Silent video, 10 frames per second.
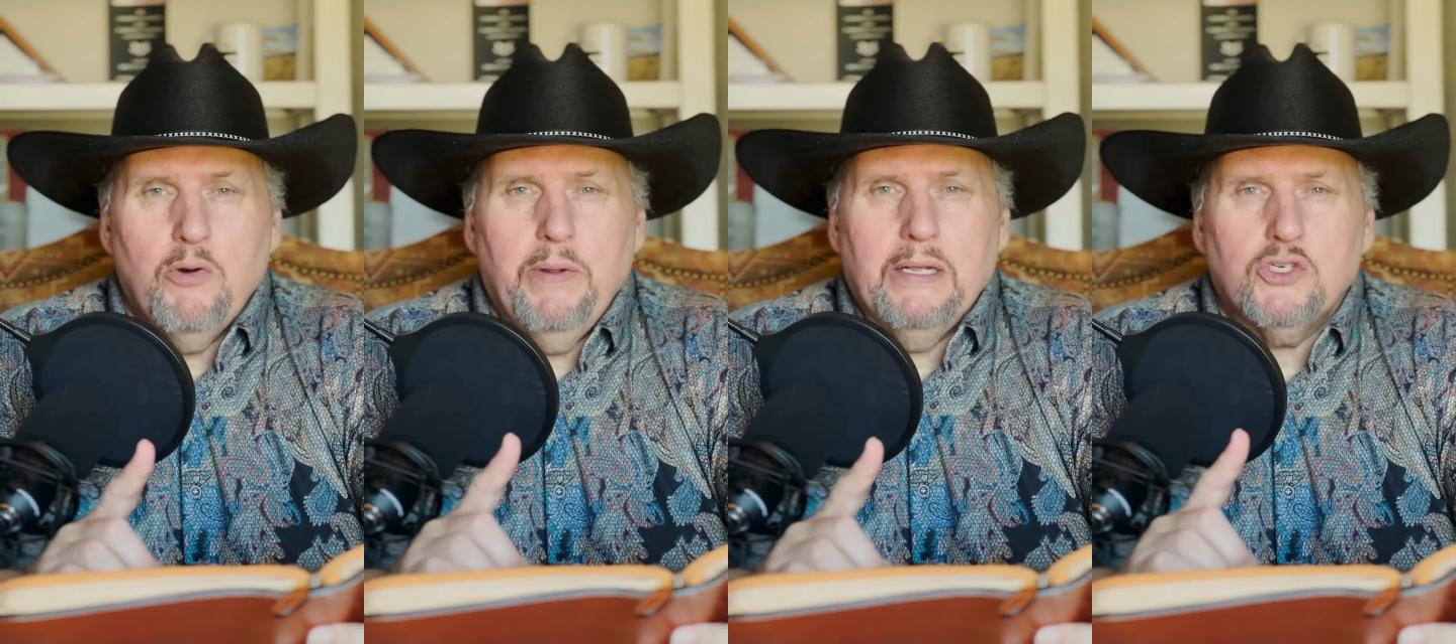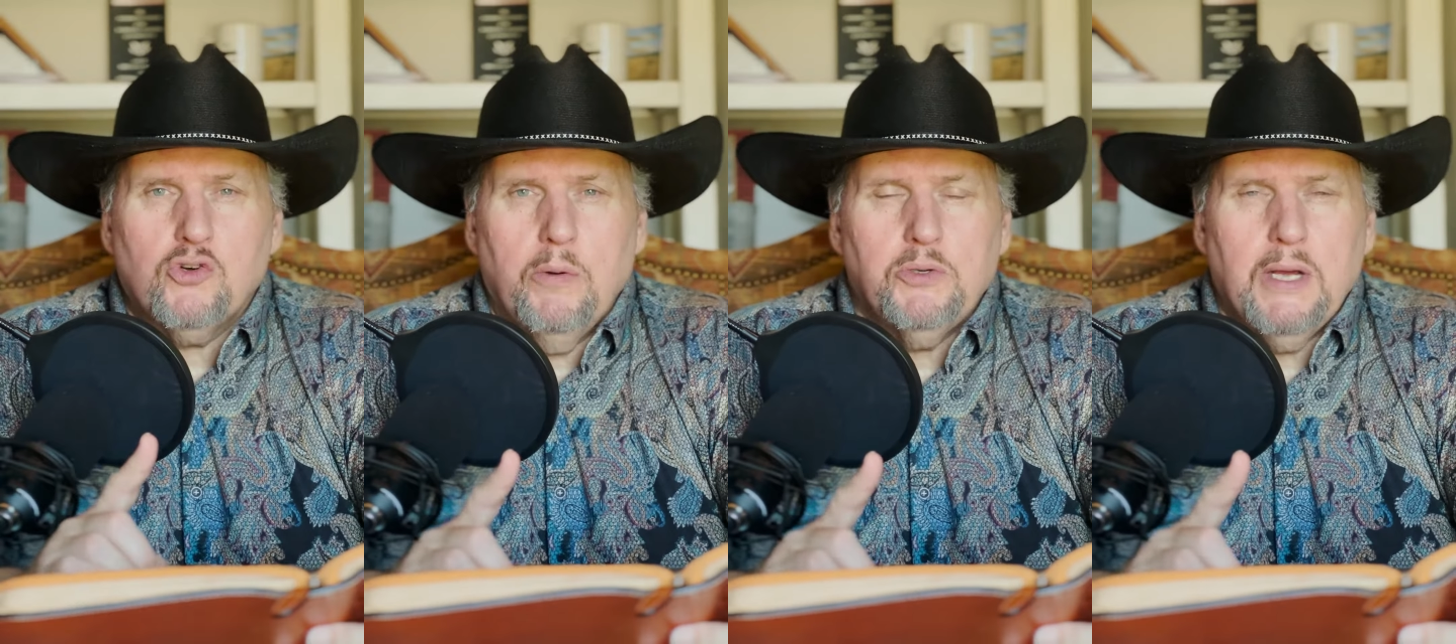read a
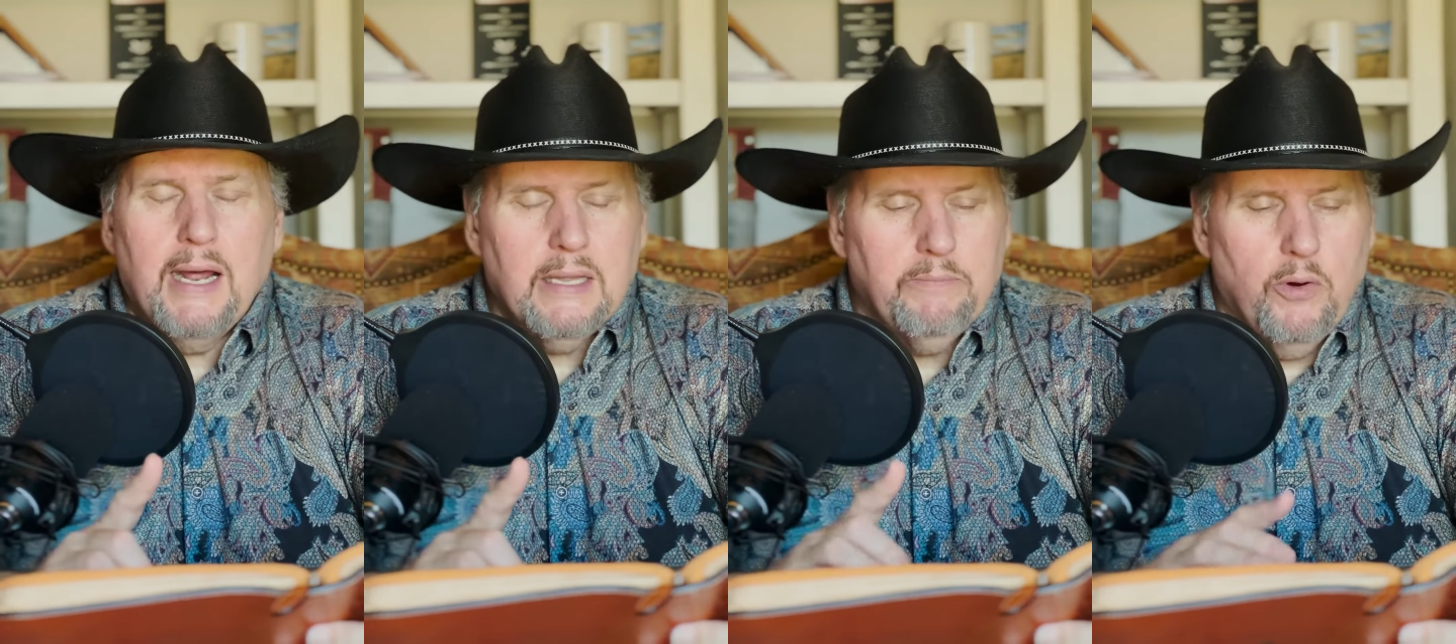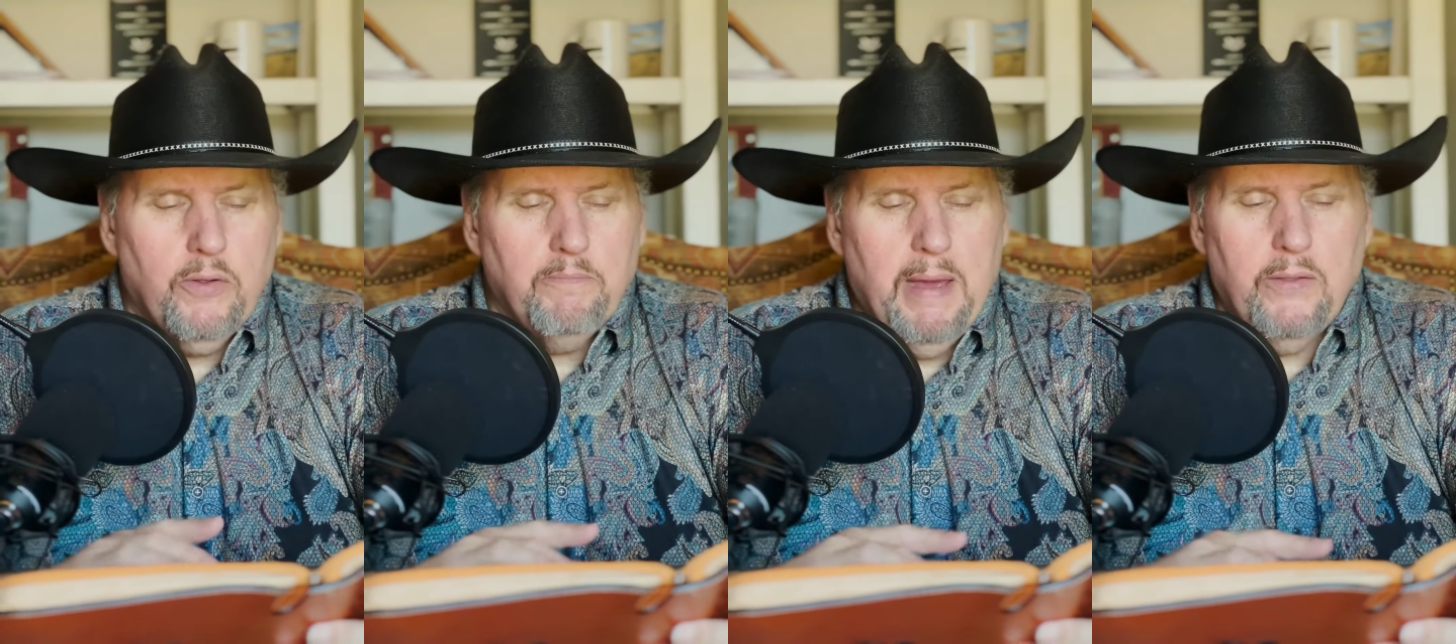scripture out of the book
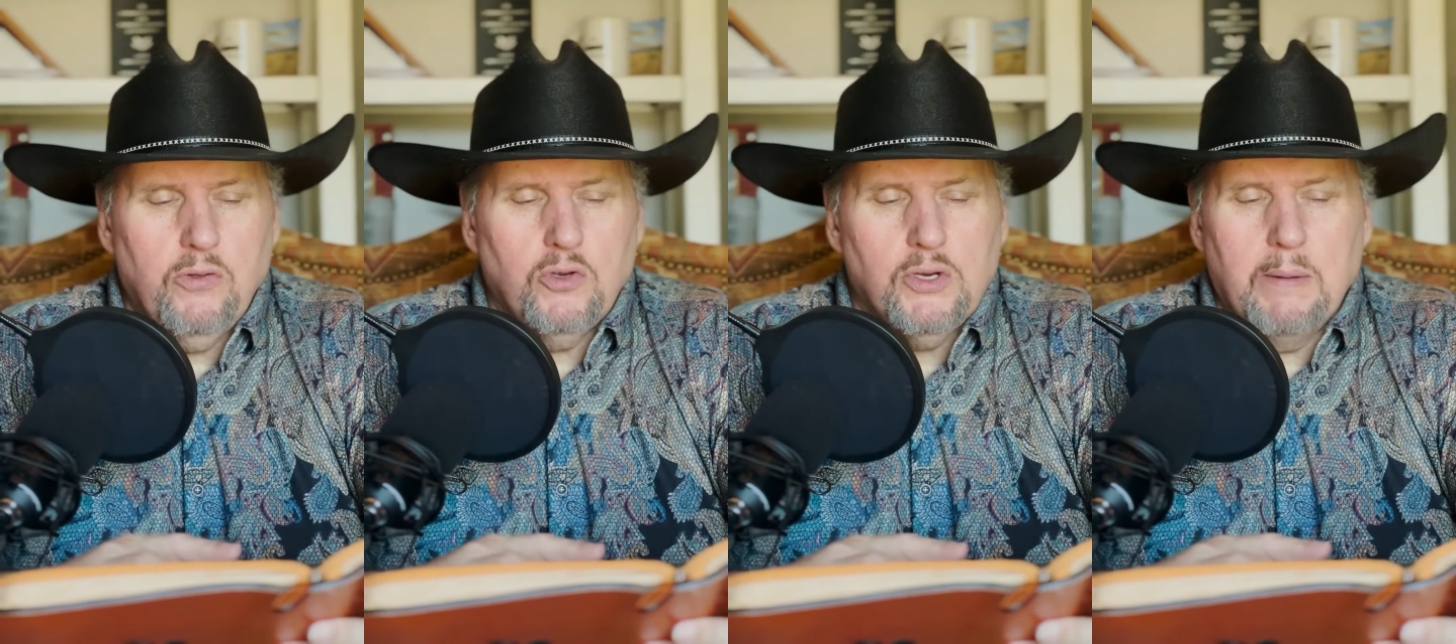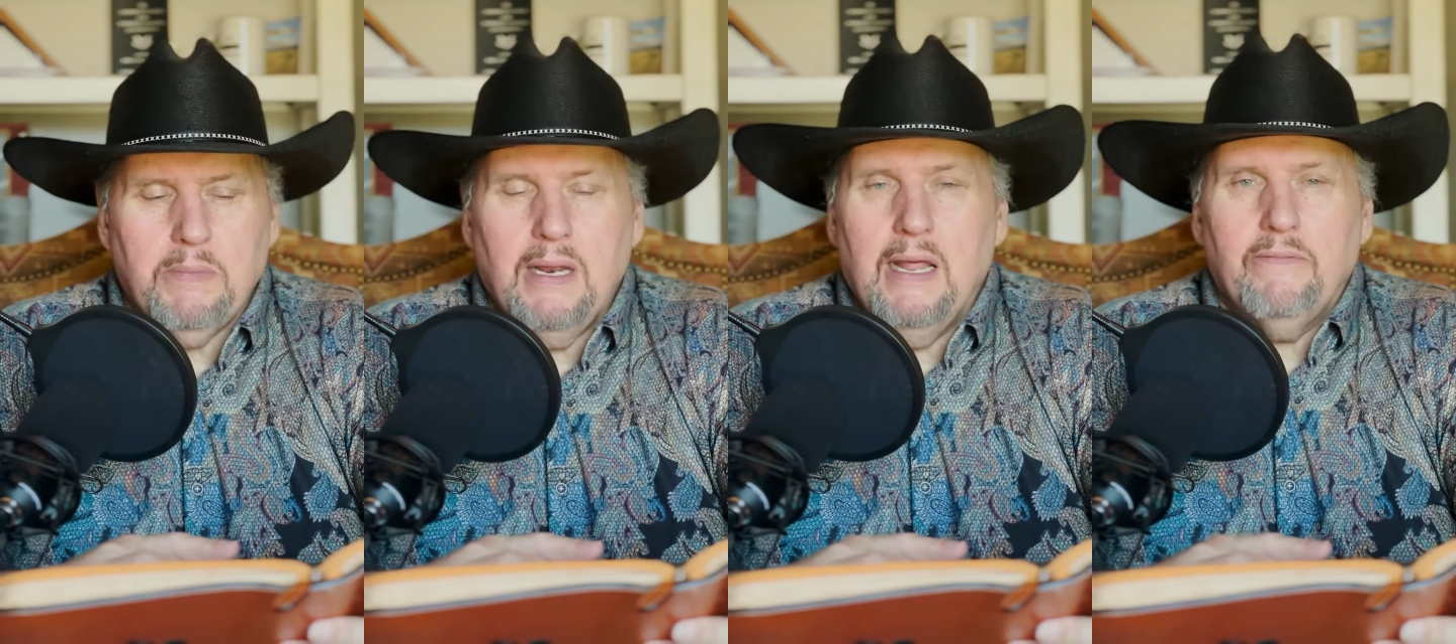of Matthew
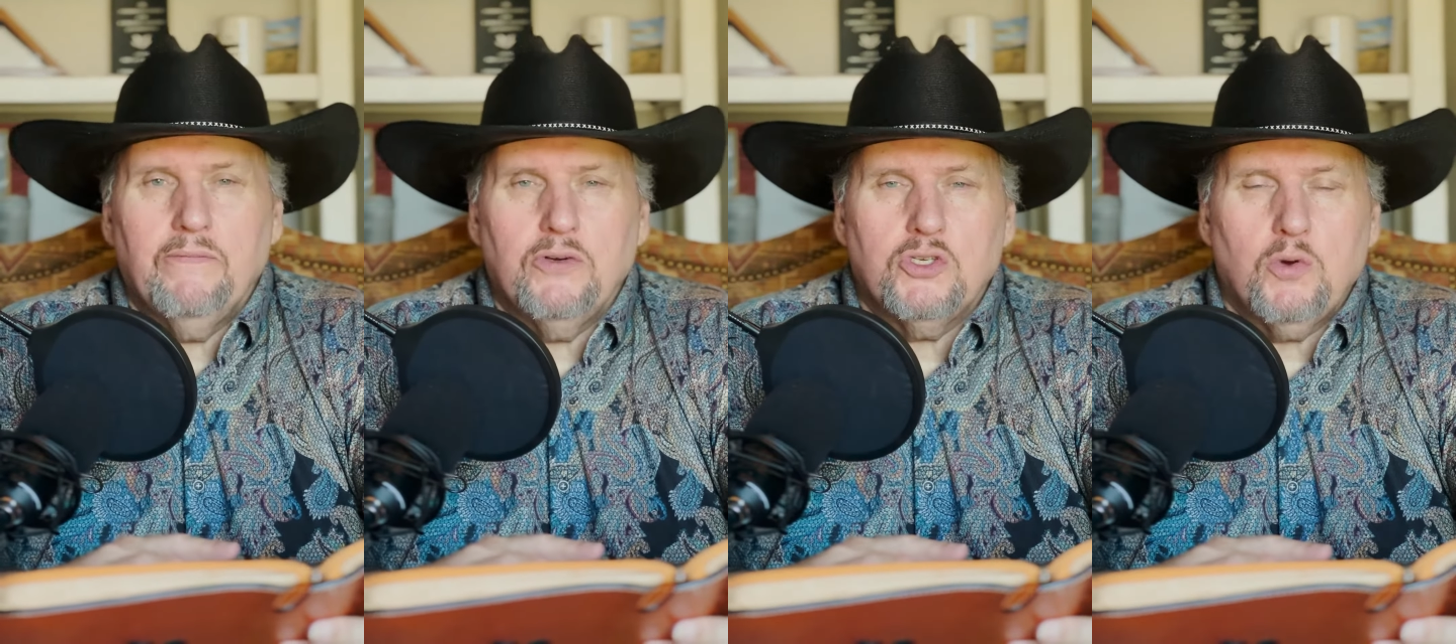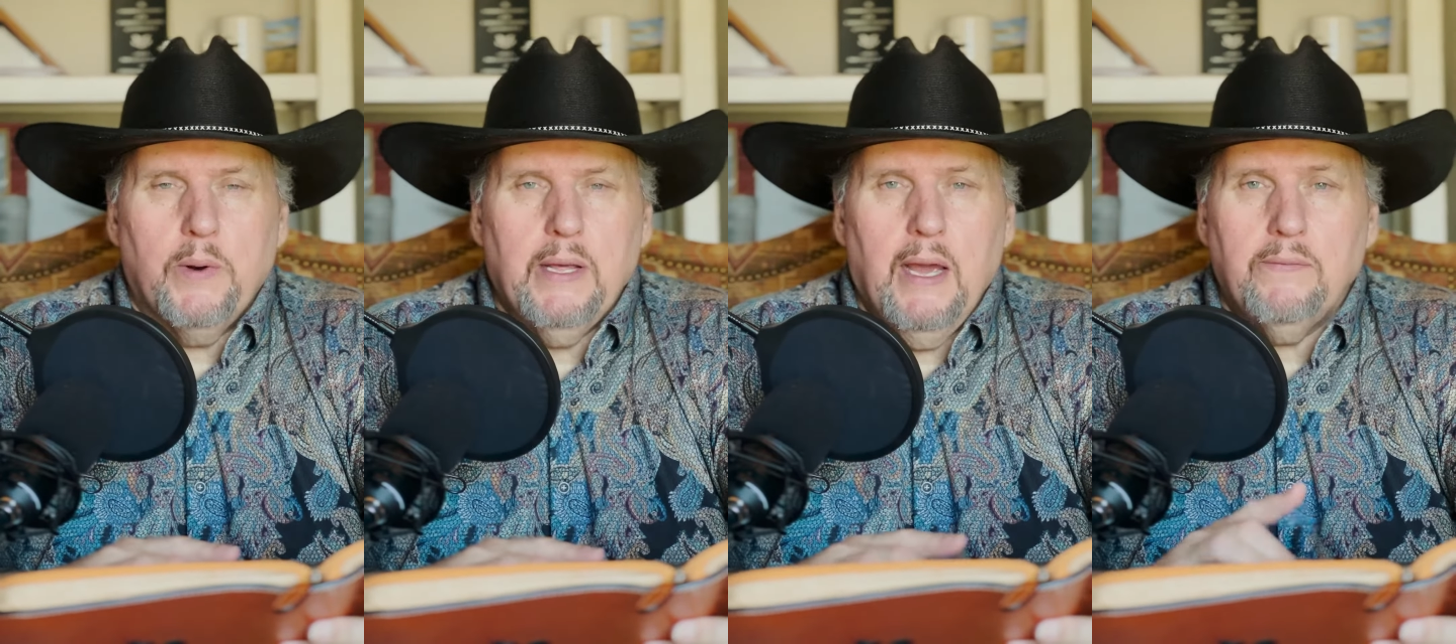chapter eleven verse
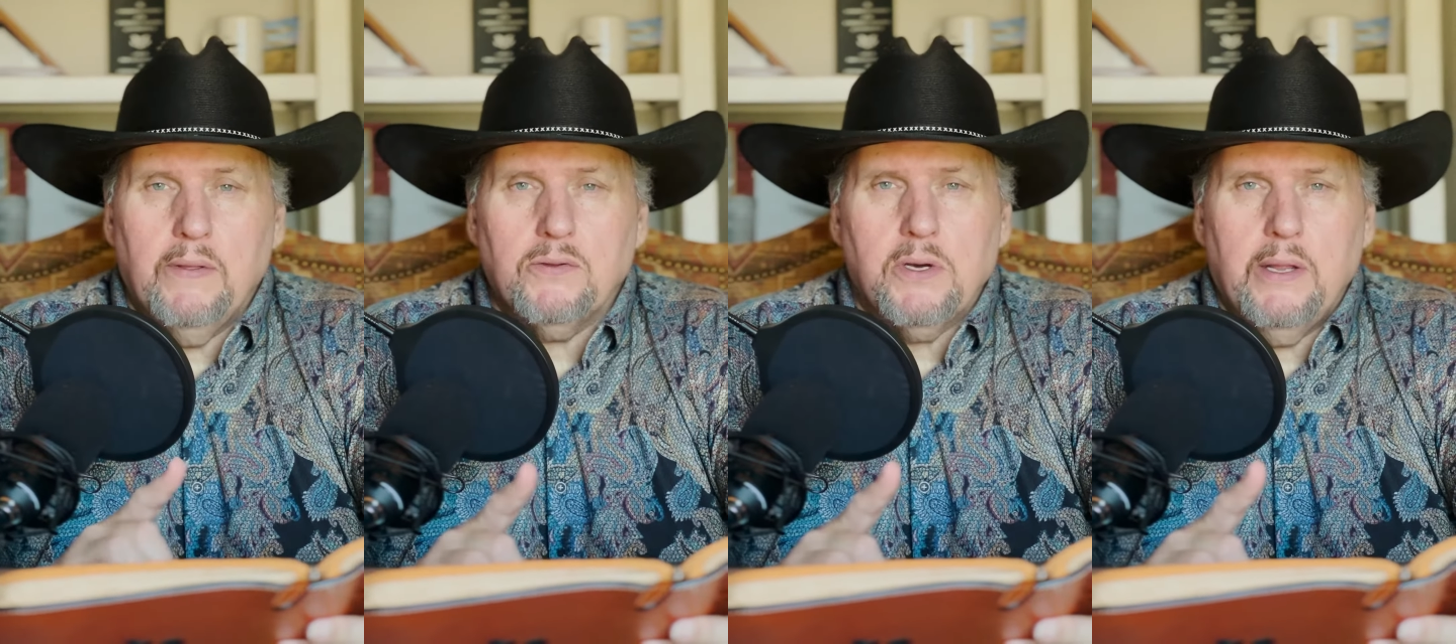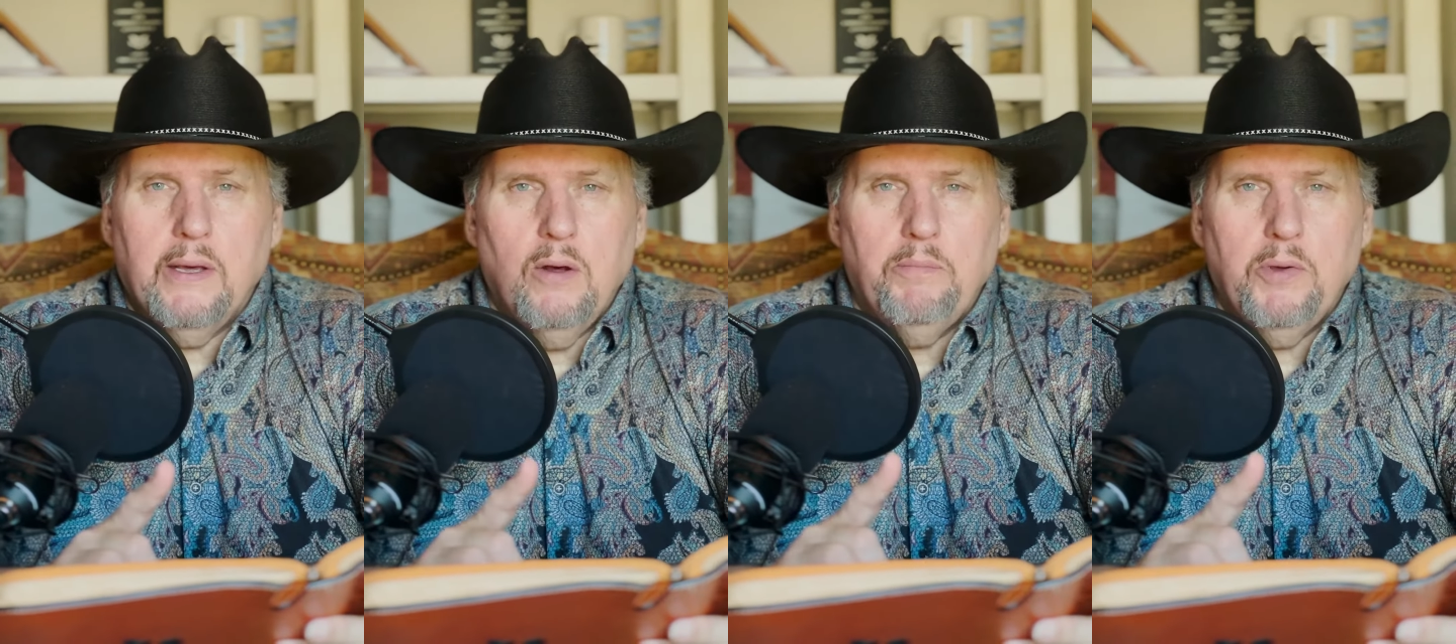twenty-eight that's going to
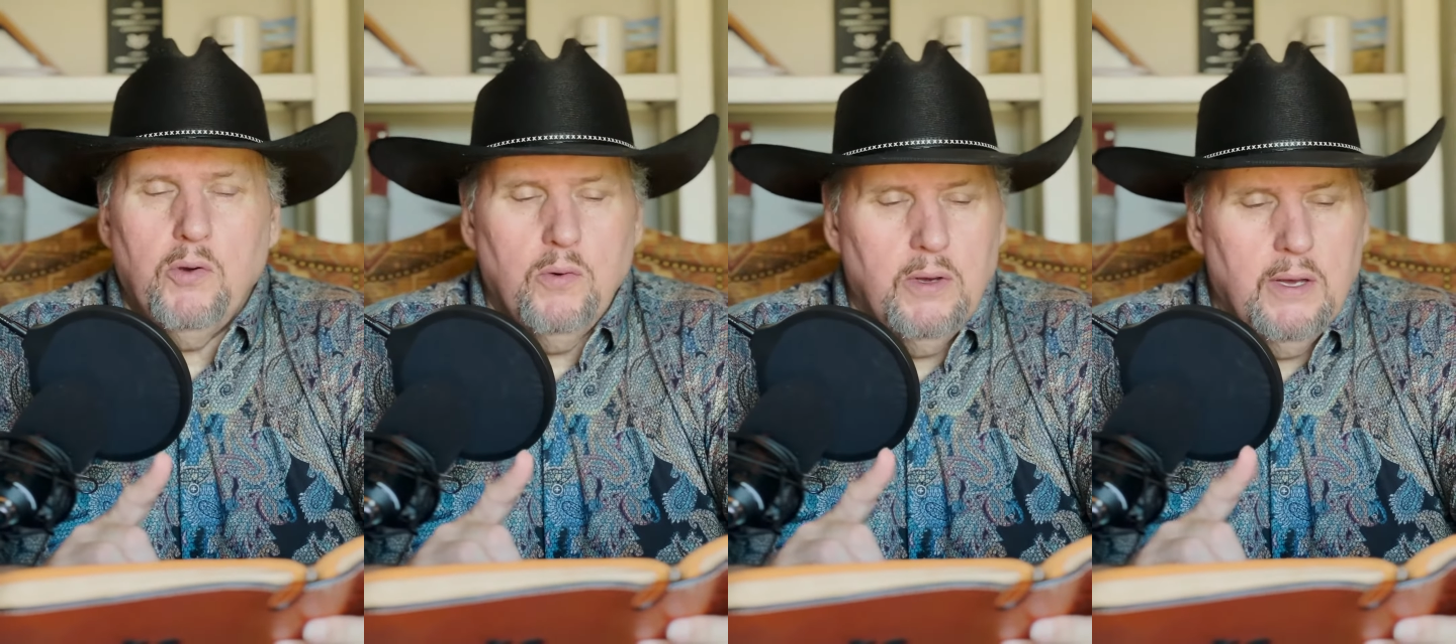help you.